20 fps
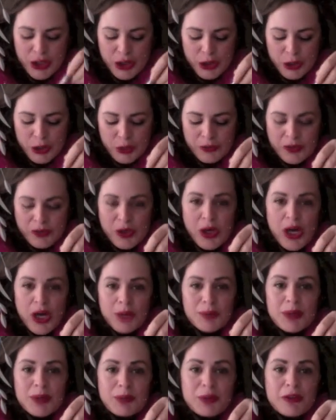You've
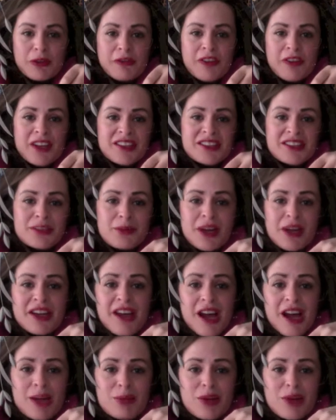caught me perfecting my
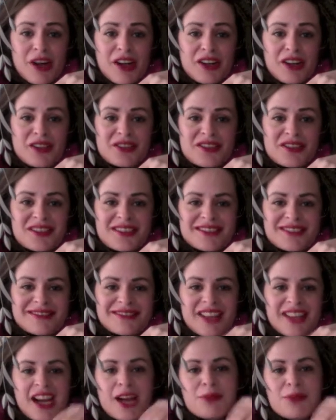eyebrows.
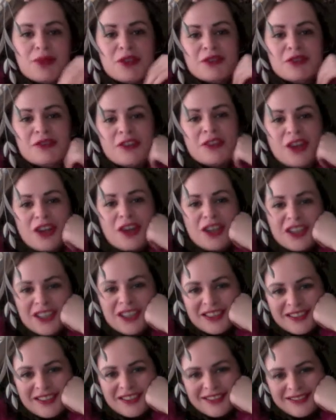I'm Yvonne.